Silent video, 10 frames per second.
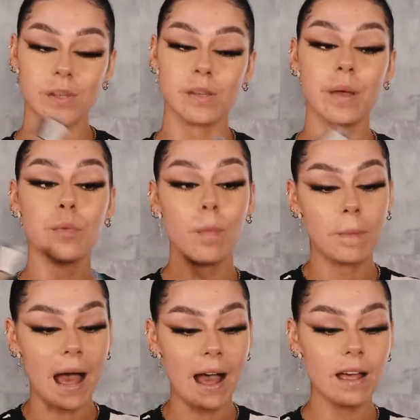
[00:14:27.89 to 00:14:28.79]
It's a bit more
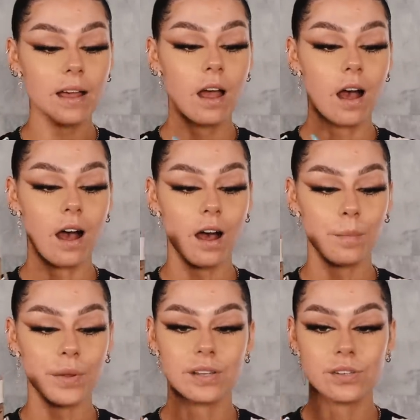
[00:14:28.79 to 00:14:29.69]
matte,
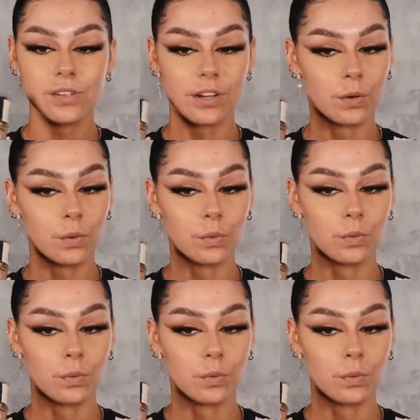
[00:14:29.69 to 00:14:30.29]
but it's still